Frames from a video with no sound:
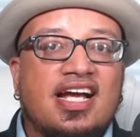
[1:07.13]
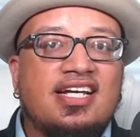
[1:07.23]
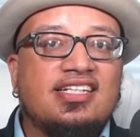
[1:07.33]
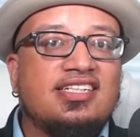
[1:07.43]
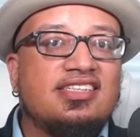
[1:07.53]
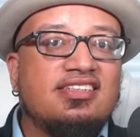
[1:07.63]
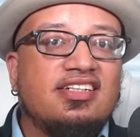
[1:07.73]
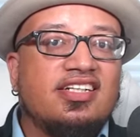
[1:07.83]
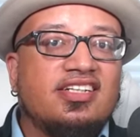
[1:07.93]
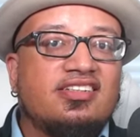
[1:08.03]
and
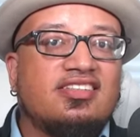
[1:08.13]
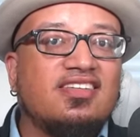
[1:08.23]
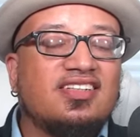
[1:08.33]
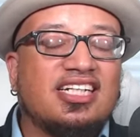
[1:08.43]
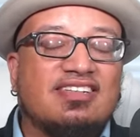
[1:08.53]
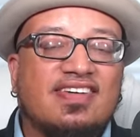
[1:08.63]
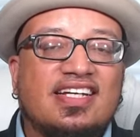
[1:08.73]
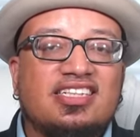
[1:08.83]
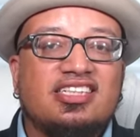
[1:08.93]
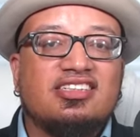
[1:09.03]
took
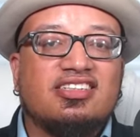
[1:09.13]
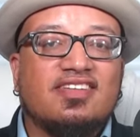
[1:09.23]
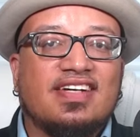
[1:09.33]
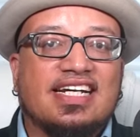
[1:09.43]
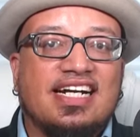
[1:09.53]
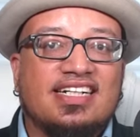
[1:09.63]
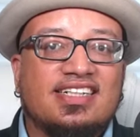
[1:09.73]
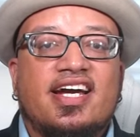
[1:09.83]
advantage of a guy.